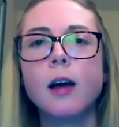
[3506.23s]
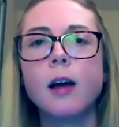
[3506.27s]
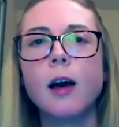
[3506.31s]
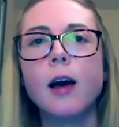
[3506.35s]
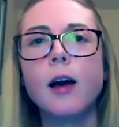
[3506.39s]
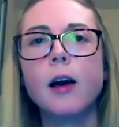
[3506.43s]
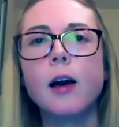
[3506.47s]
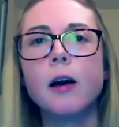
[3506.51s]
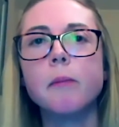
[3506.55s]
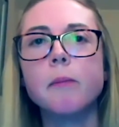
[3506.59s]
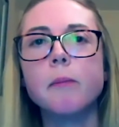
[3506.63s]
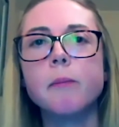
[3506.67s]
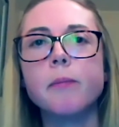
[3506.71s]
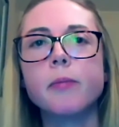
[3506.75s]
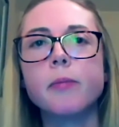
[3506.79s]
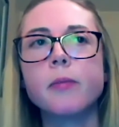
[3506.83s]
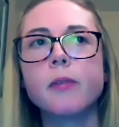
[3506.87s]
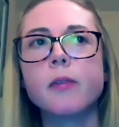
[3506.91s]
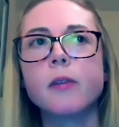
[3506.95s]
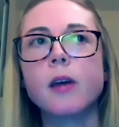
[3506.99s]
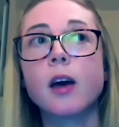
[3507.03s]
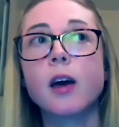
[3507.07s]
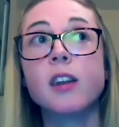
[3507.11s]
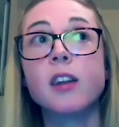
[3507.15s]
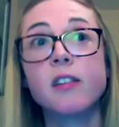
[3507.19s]
and
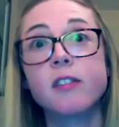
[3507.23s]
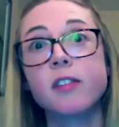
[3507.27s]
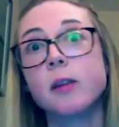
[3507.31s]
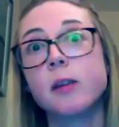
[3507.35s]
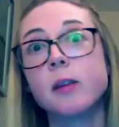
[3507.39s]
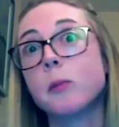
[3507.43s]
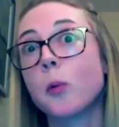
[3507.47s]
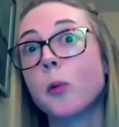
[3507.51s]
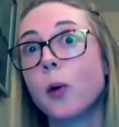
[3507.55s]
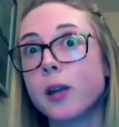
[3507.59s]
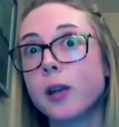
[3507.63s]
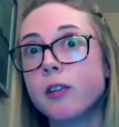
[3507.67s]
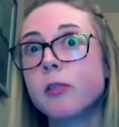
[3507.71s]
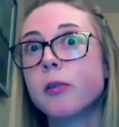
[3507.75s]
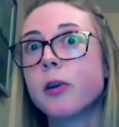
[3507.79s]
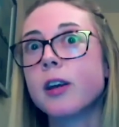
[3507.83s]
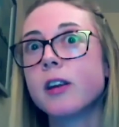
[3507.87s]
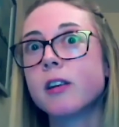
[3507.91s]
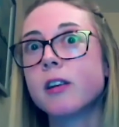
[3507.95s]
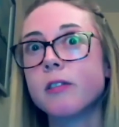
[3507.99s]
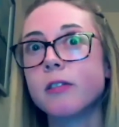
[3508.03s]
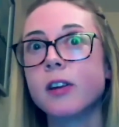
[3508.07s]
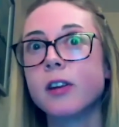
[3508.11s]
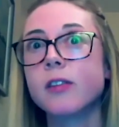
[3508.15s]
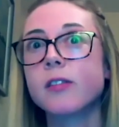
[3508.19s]
it seemed quite
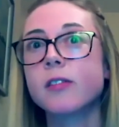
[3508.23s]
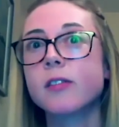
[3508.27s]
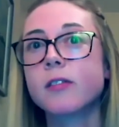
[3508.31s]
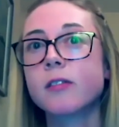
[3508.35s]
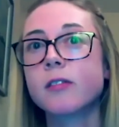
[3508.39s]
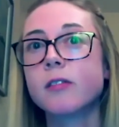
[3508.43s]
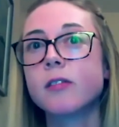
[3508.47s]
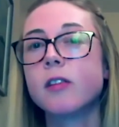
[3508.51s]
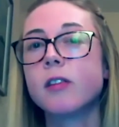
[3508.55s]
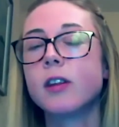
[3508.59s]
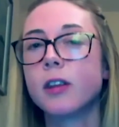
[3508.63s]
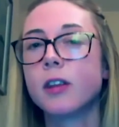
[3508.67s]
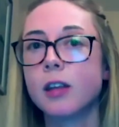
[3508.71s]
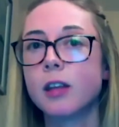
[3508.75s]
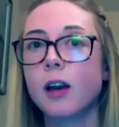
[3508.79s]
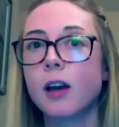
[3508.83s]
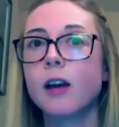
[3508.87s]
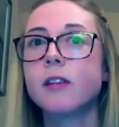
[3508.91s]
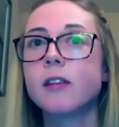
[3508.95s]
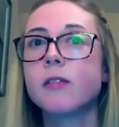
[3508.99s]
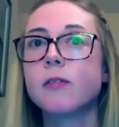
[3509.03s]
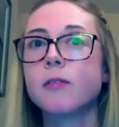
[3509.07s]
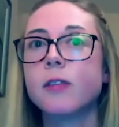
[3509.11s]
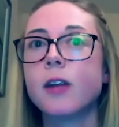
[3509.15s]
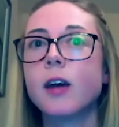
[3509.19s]
traitorous in the
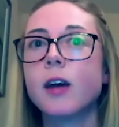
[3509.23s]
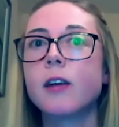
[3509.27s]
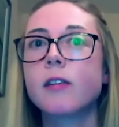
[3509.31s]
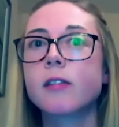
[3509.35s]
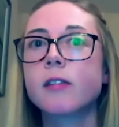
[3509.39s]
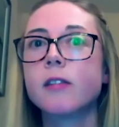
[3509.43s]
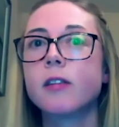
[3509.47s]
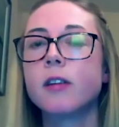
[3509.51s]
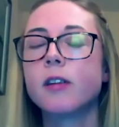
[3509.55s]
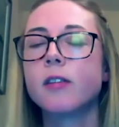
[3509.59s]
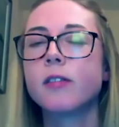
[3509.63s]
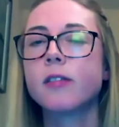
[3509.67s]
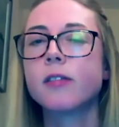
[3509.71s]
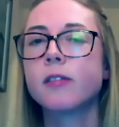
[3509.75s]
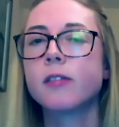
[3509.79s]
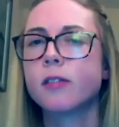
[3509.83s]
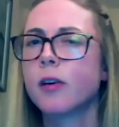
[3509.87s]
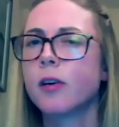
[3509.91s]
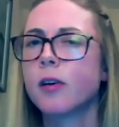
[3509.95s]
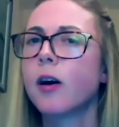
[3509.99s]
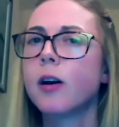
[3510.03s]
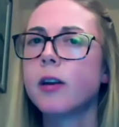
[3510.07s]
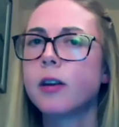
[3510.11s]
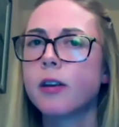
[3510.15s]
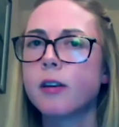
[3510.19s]
eyes of nationalists,
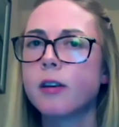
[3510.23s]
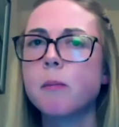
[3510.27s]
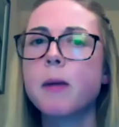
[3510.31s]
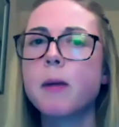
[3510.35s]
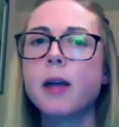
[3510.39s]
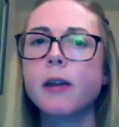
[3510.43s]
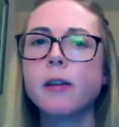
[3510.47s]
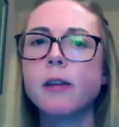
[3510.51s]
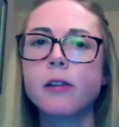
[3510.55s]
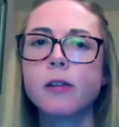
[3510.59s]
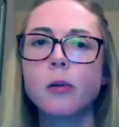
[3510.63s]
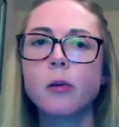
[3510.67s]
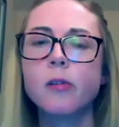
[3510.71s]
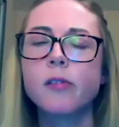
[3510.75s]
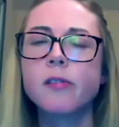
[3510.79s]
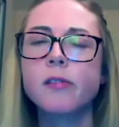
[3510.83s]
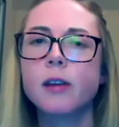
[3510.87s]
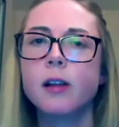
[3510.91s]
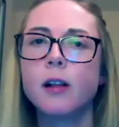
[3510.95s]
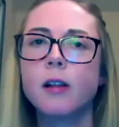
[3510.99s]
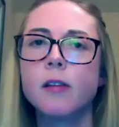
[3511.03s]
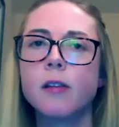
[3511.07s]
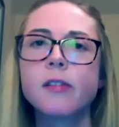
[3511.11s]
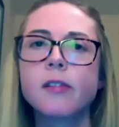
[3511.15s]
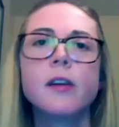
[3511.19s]
how it had amended those
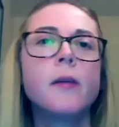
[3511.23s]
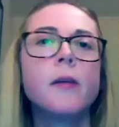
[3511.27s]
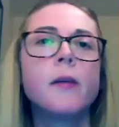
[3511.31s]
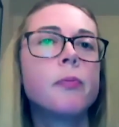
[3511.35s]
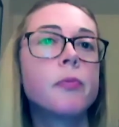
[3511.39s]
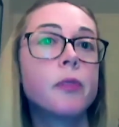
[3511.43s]
deals.